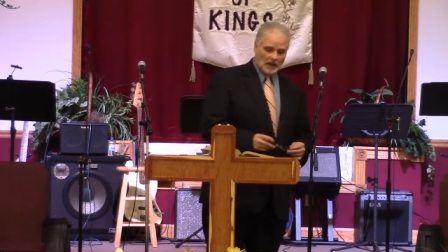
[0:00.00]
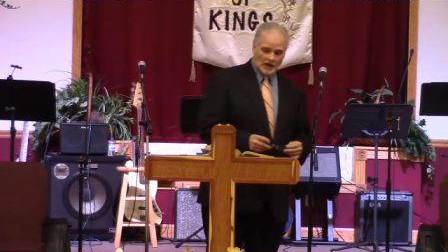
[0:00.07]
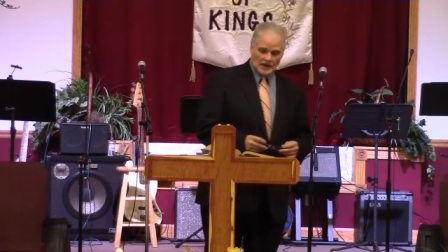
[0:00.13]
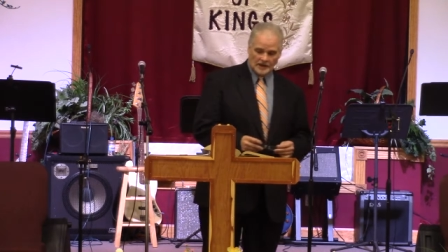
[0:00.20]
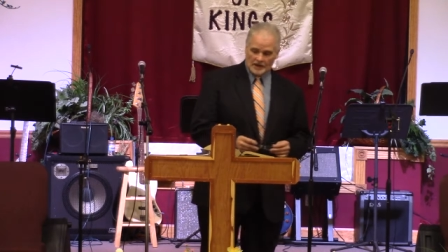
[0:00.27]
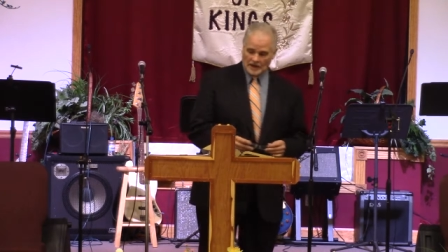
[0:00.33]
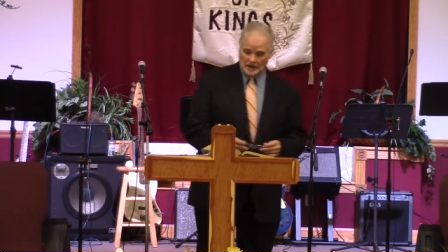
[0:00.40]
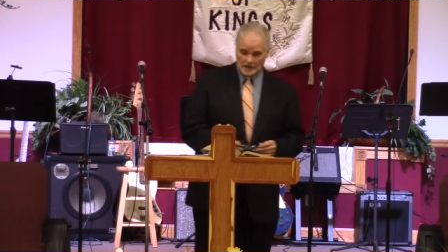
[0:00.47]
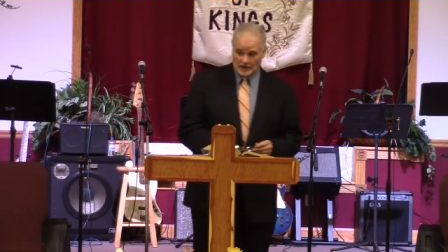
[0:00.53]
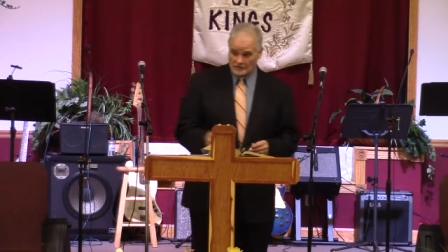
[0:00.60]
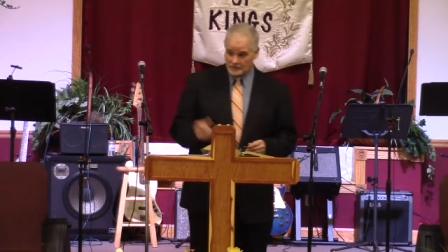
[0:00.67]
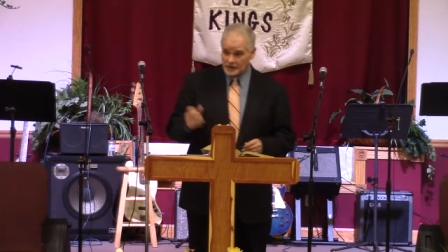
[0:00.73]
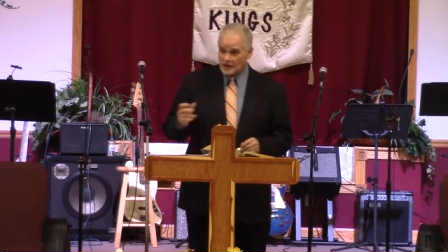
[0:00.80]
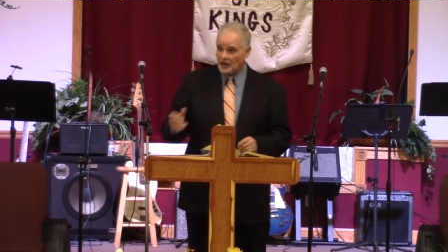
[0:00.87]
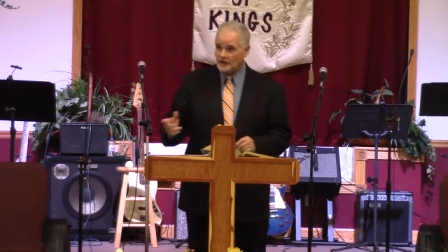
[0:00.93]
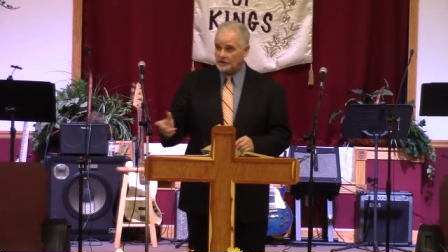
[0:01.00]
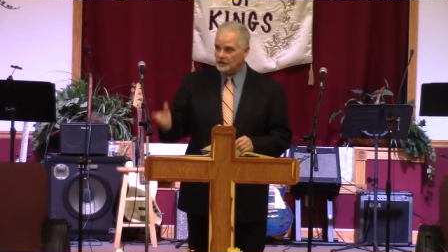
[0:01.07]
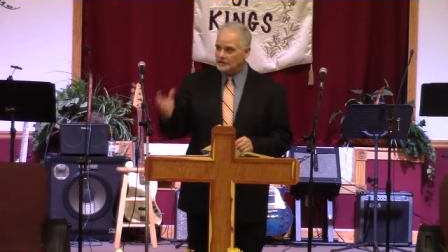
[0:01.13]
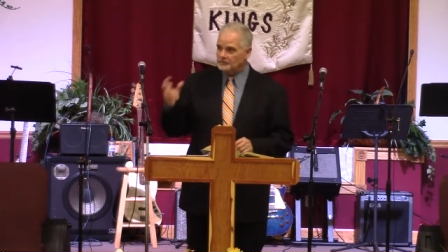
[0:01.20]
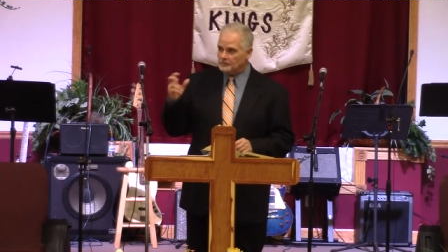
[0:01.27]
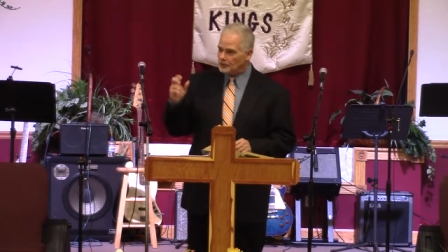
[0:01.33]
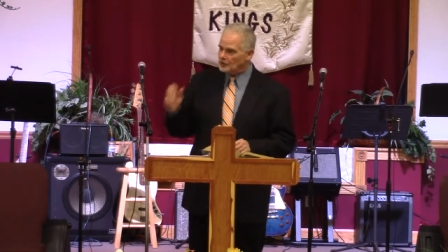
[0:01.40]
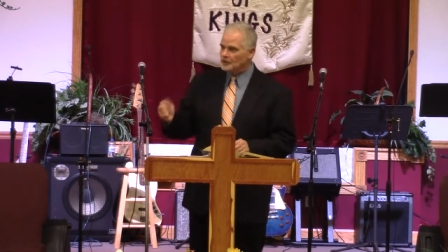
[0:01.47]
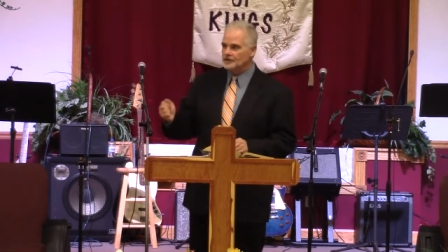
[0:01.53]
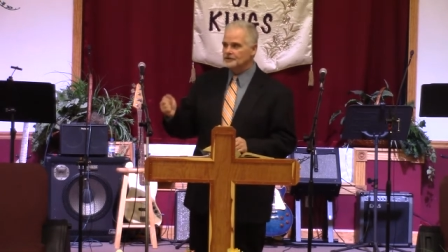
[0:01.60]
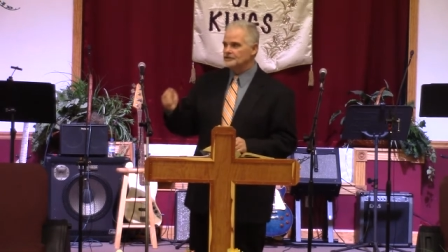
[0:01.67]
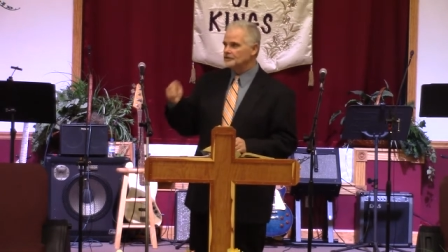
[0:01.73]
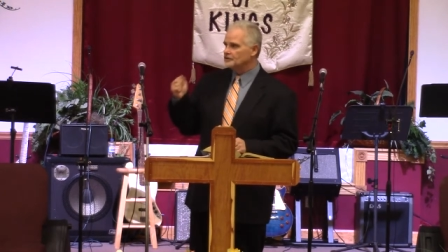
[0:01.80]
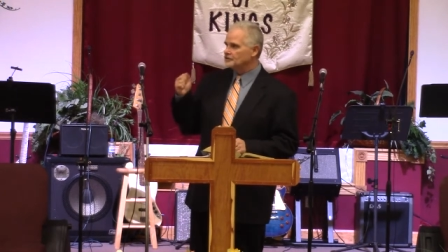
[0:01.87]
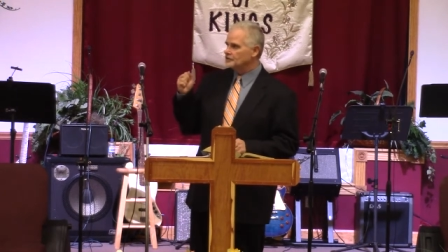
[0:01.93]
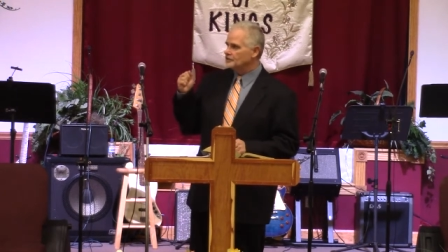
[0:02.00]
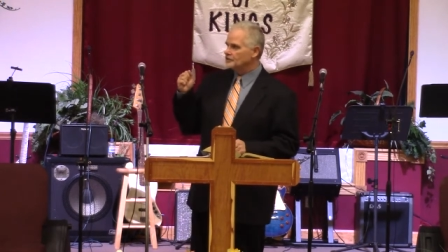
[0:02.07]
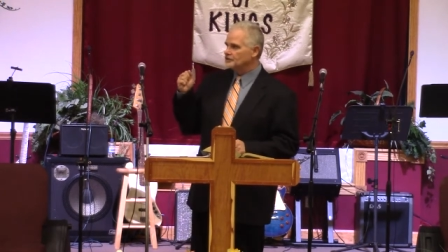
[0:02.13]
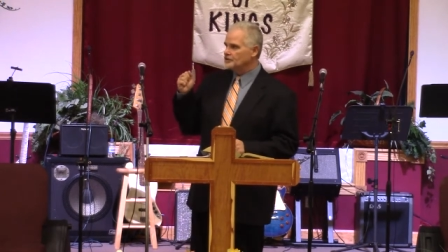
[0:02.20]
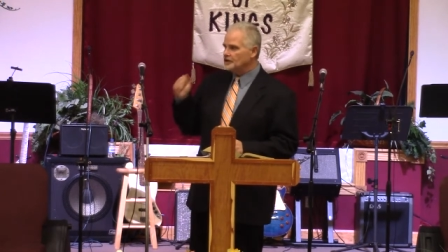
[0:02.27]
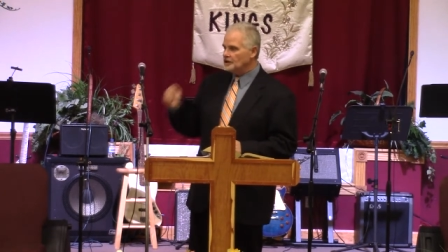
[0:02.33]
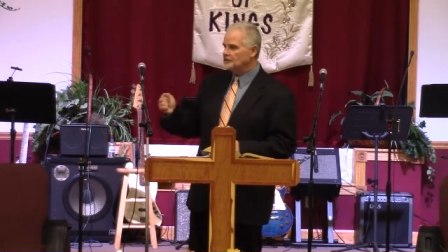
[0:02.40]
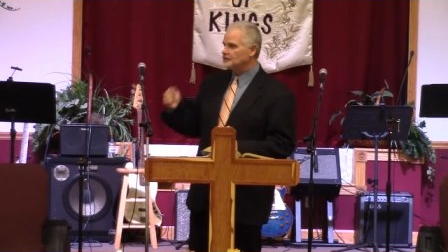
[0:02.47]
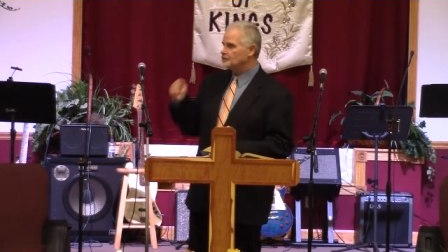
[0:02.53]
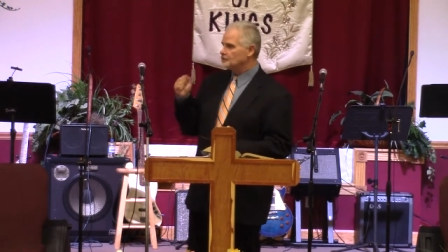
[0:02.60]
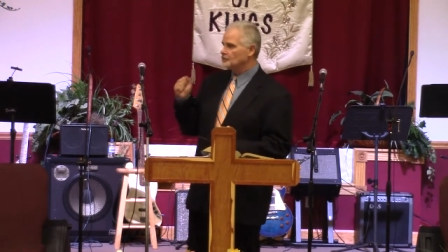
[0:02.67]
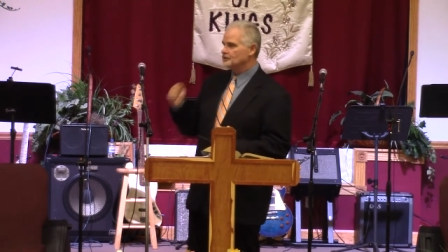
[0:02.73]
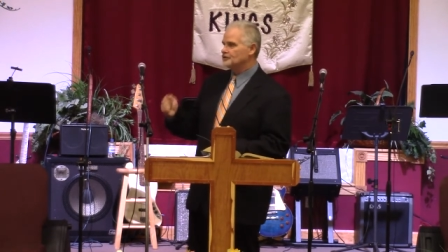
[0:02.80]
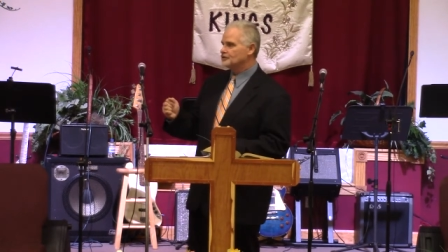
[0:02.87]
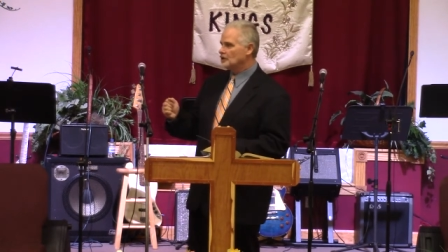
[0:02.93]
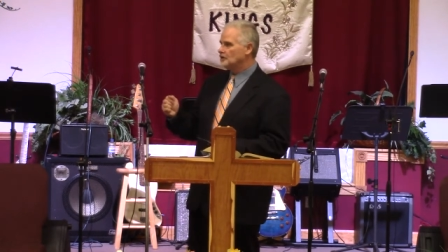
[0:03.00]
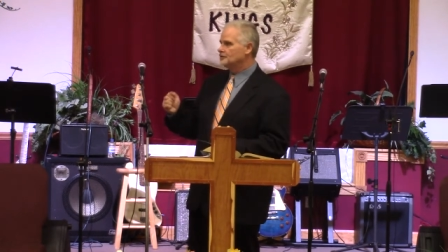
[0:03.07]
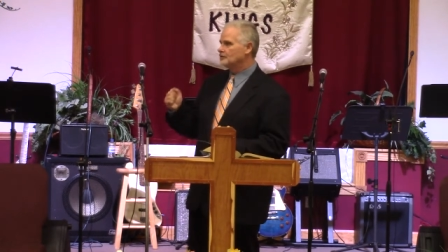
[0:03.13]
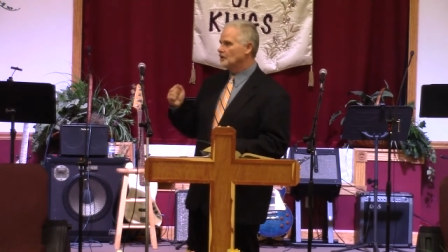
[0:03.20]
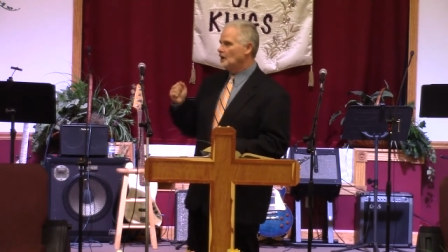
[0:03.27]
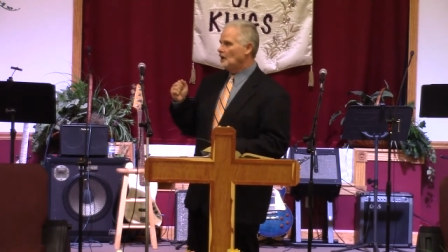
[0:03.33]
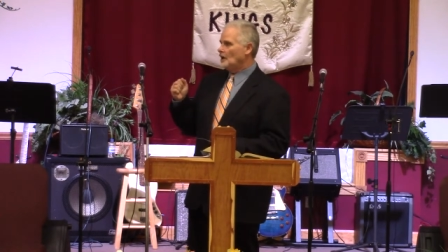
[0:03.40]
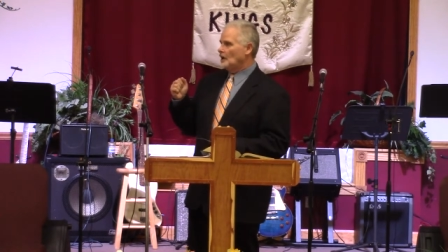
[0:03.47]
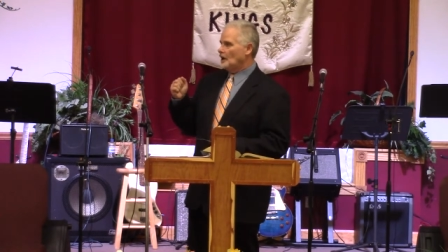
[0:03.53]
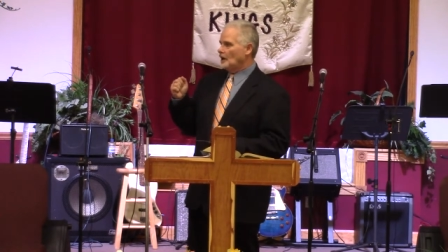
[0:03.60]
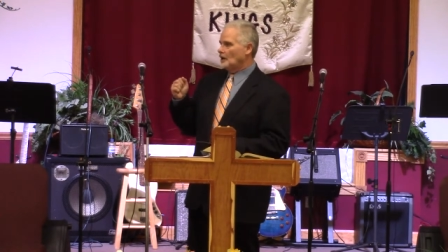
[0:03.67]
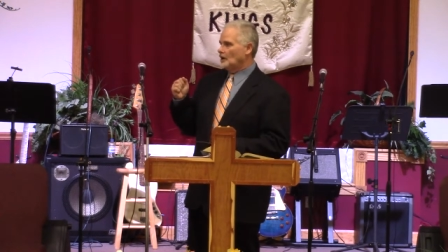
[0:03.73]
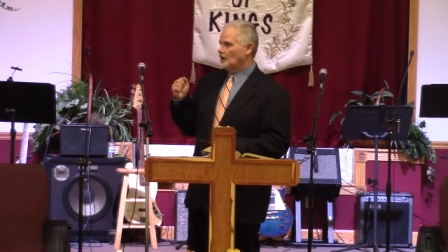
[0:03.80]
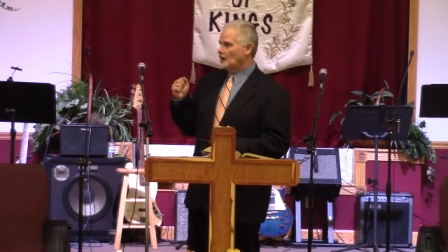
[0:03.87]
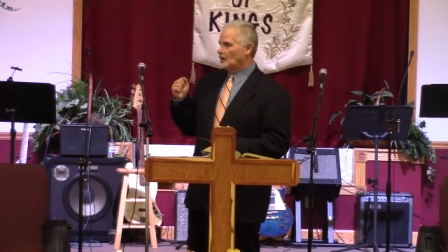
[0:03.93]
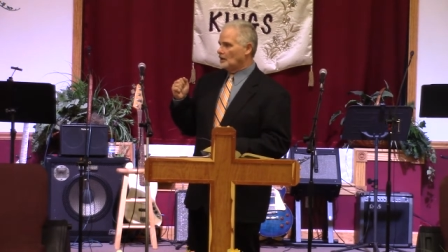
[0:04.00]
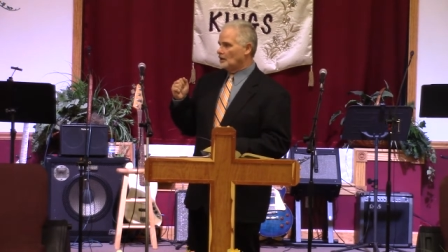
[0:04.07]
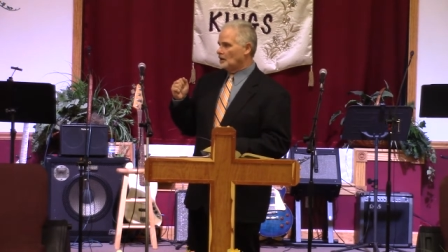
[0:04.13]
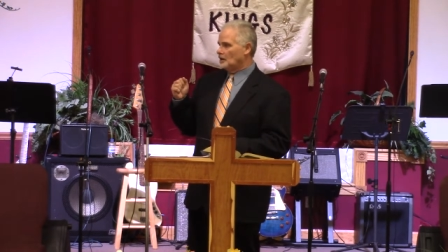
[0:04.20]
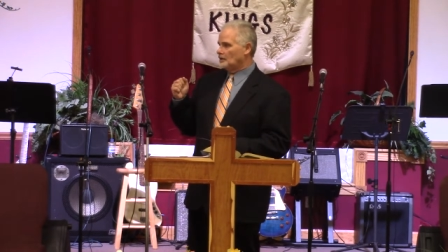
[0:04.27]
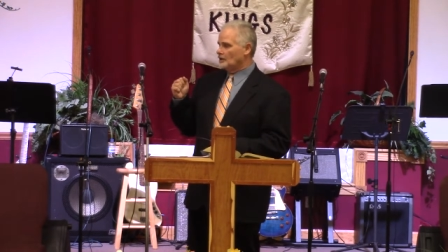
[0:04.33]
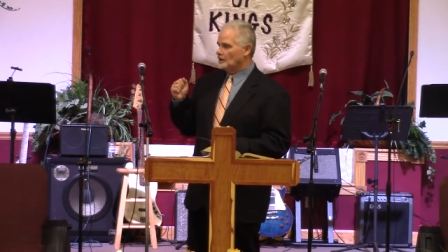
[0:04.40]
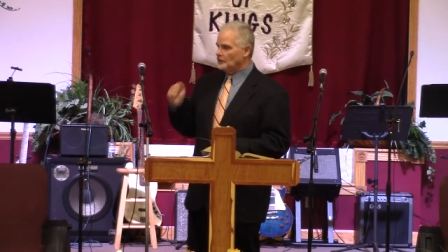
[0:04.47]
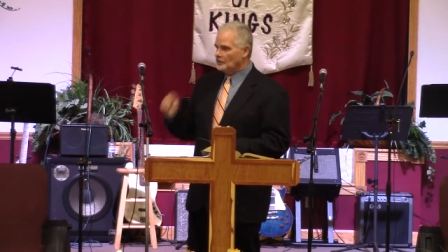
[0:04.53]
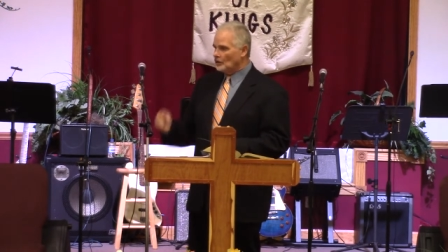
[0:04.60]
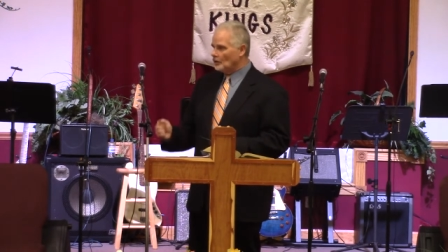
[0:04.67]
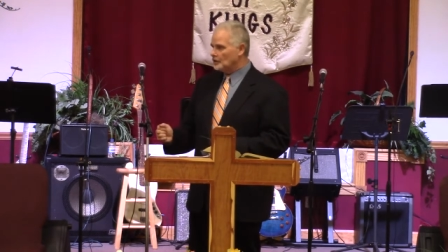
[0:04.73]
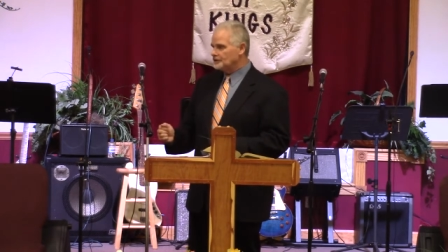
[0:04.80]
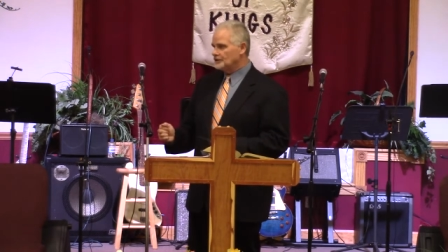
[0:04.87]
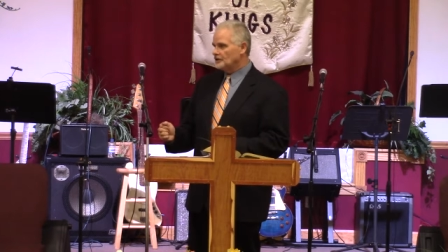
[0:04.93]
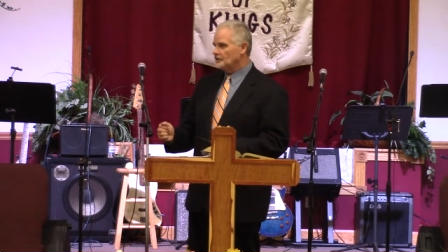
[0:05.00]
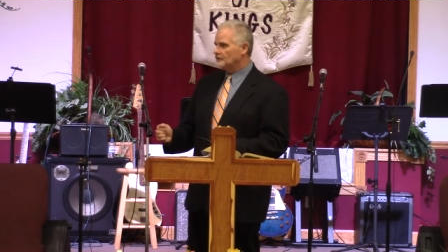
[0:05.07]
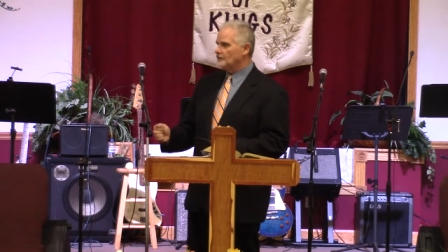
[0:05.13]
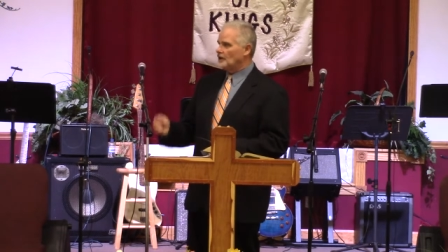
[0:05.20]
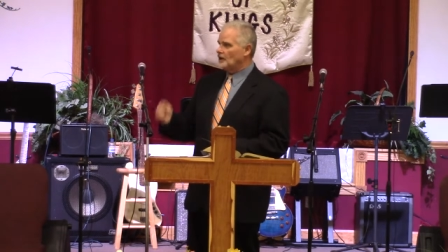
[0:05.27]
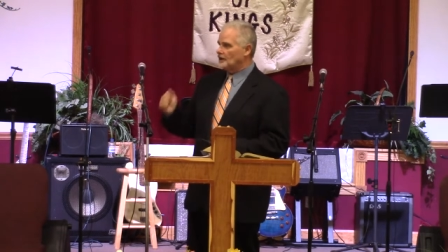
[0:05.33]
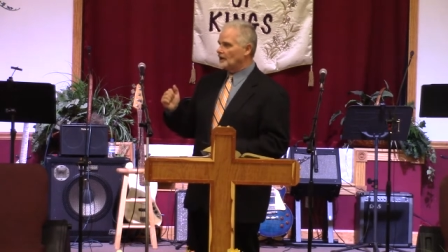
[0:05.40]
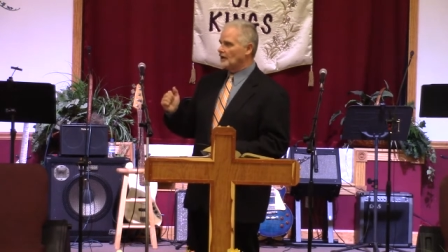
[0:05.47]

And, and I'm telling you, he preaches and teaches with such a, uh, a, uh, an anointing of God.